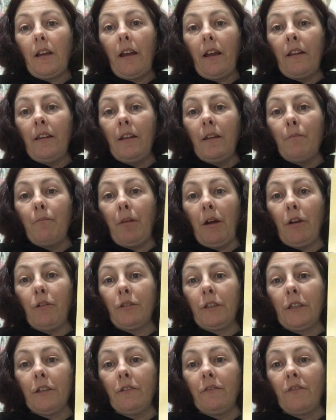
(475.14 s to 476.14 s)
And they're
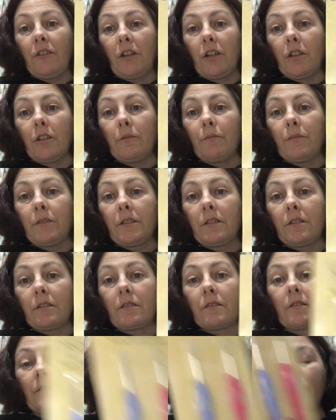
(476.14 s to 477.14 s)
boho
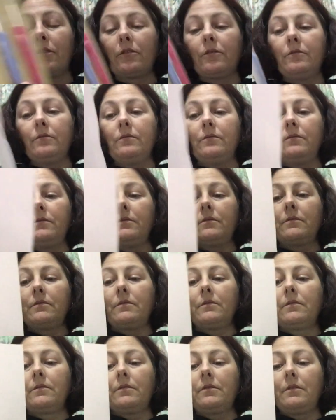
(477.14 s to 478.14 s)
vibes. So
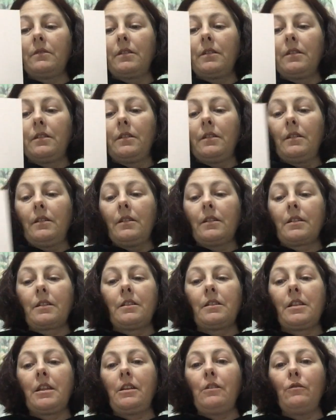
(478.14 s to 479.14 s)

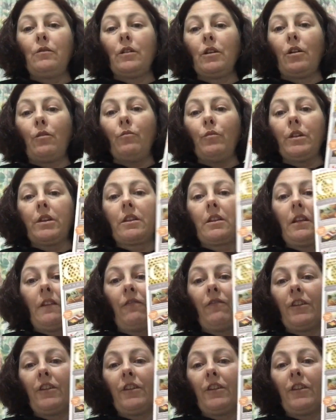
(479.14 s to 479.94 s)
continuing on with the